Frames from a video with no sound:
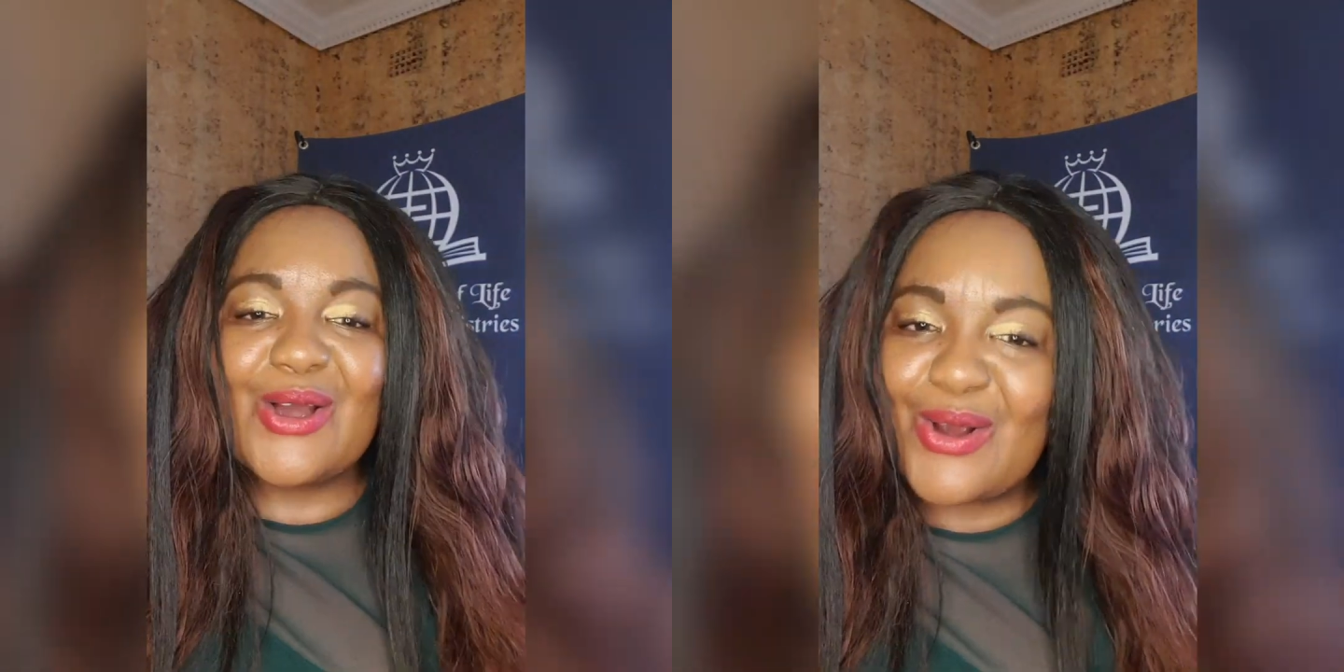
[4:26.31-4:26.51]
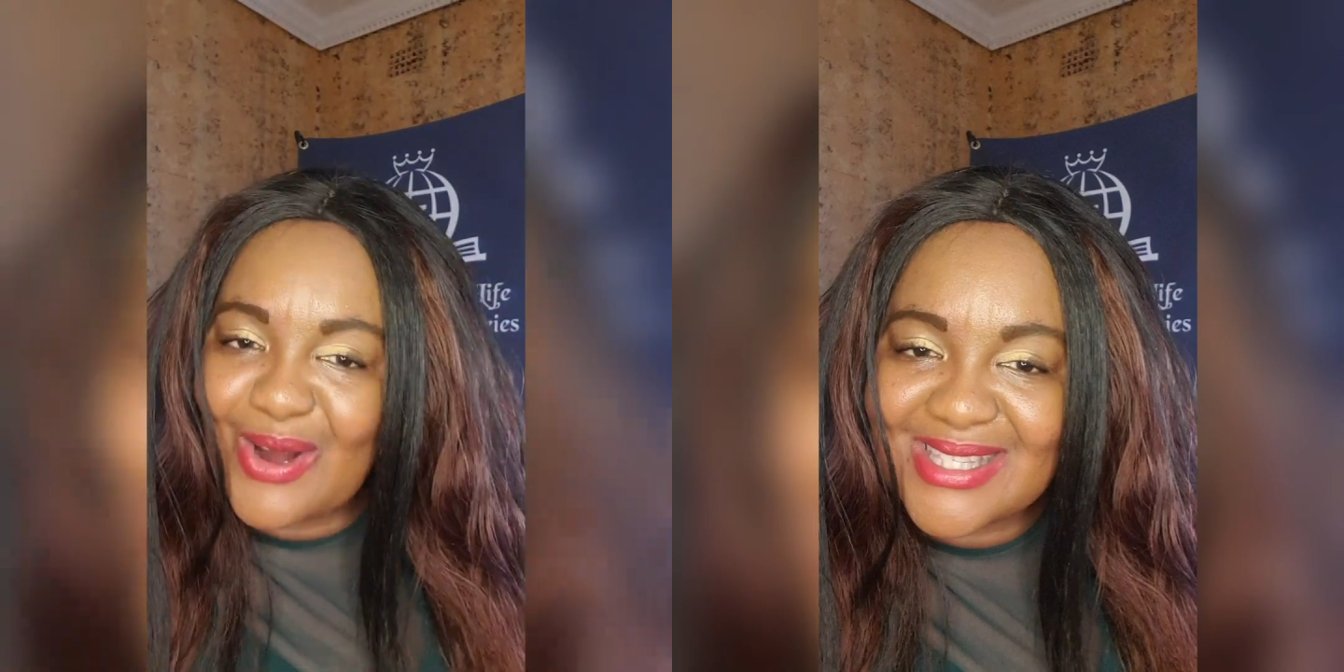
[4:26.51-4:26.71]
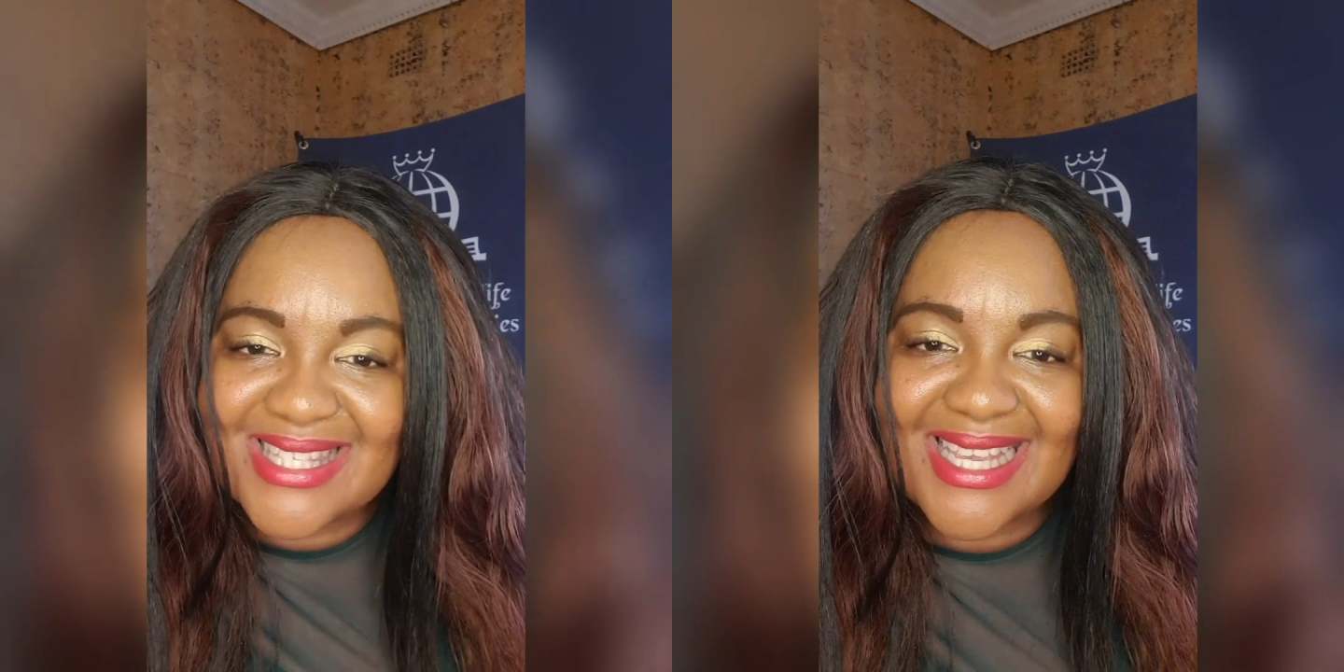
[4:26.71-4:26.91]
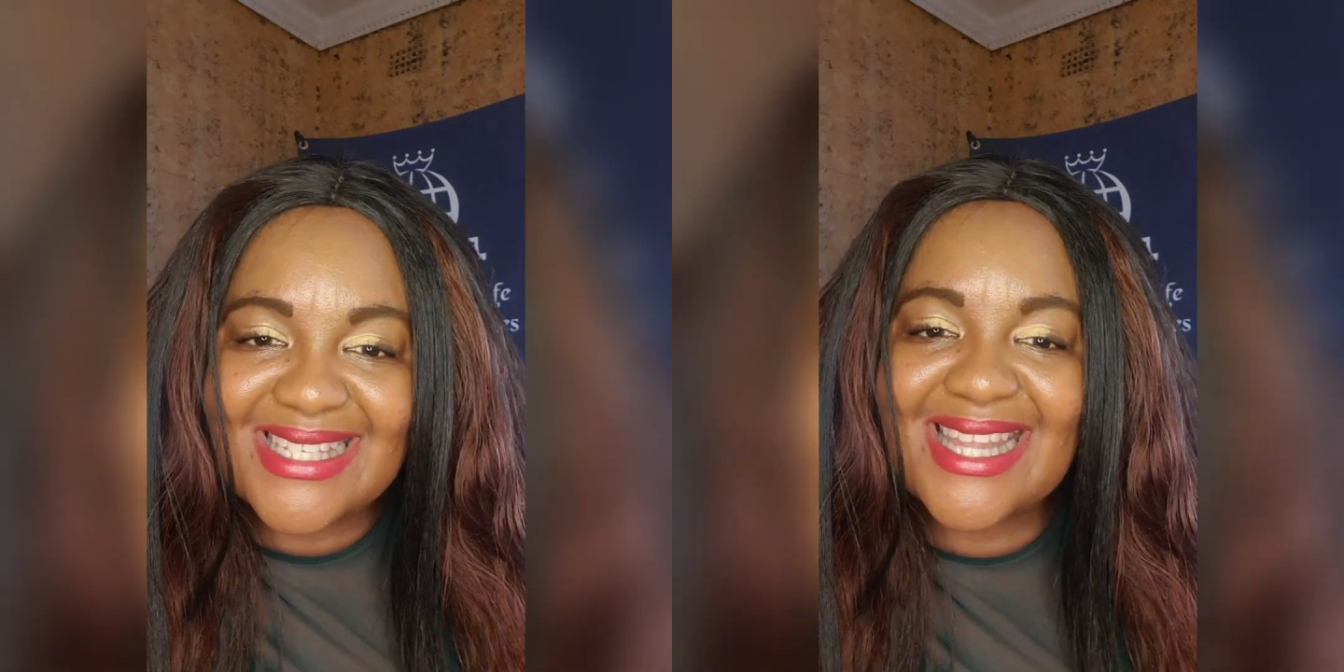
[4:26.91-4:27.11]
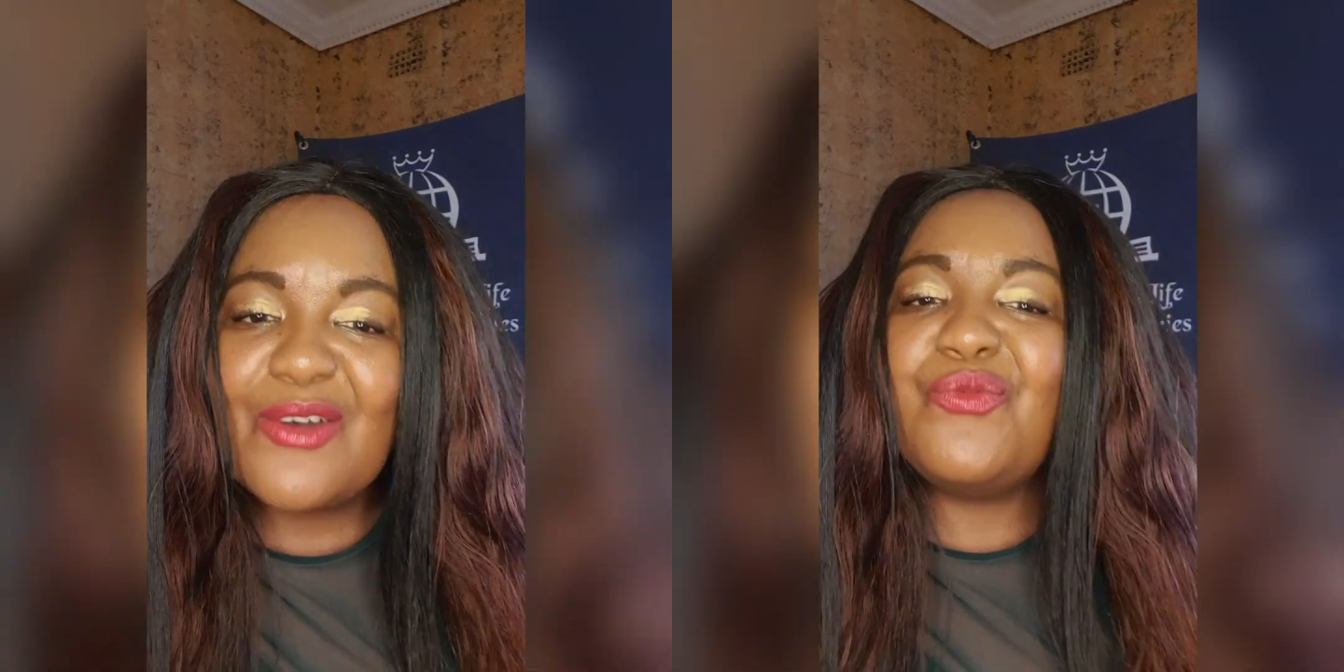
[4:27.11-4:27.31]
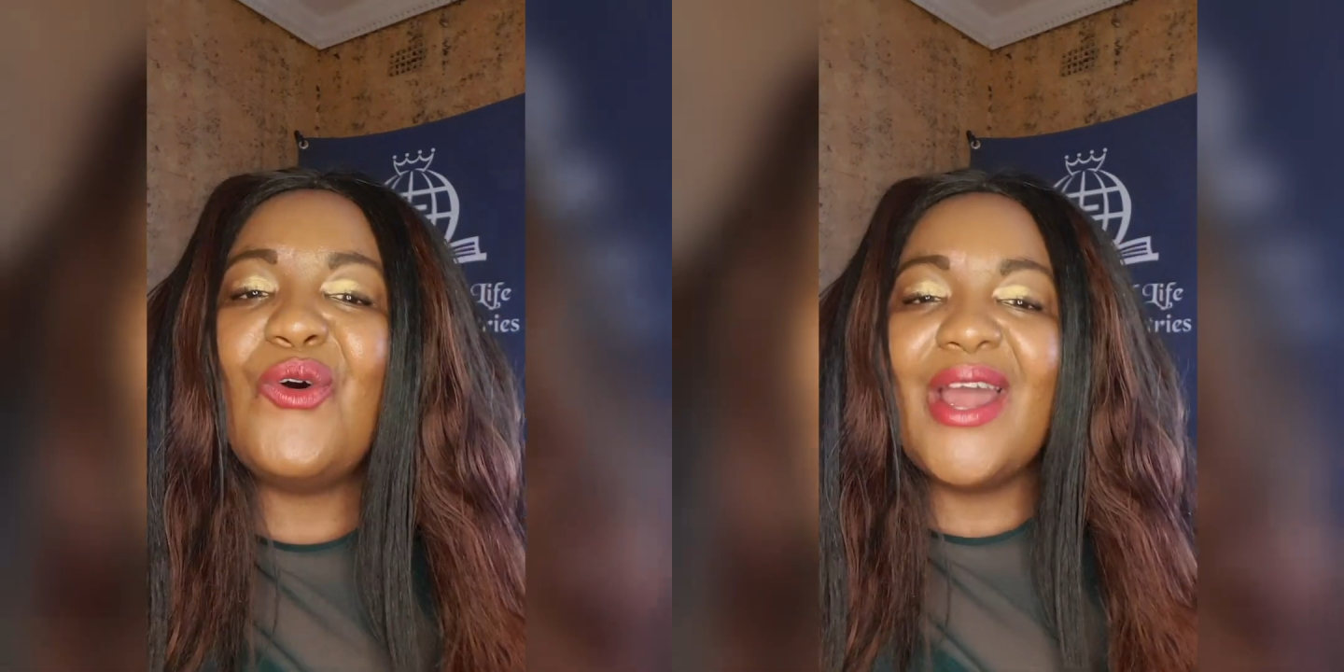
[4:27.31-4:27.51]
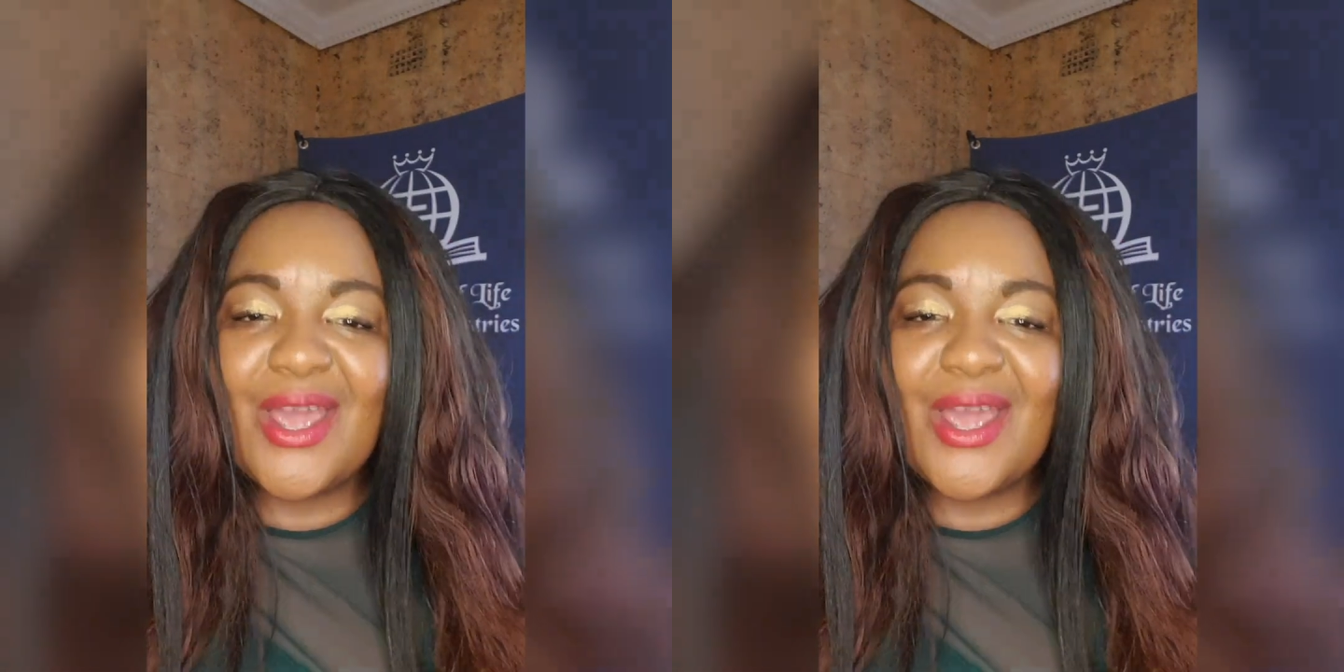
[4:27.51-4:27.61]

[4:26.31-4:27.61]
God says that for